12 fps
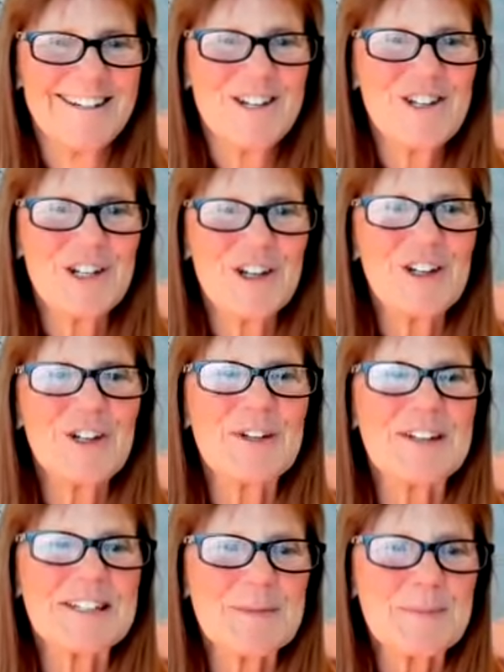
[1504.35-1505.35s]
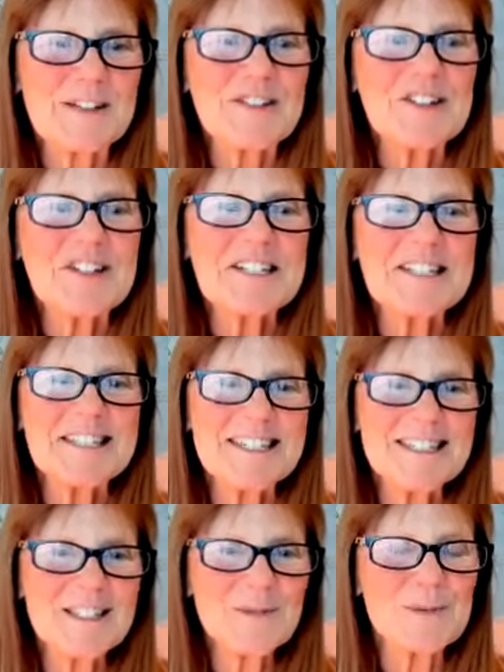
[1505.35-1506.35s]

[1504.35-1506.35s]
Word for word: Share your experiences.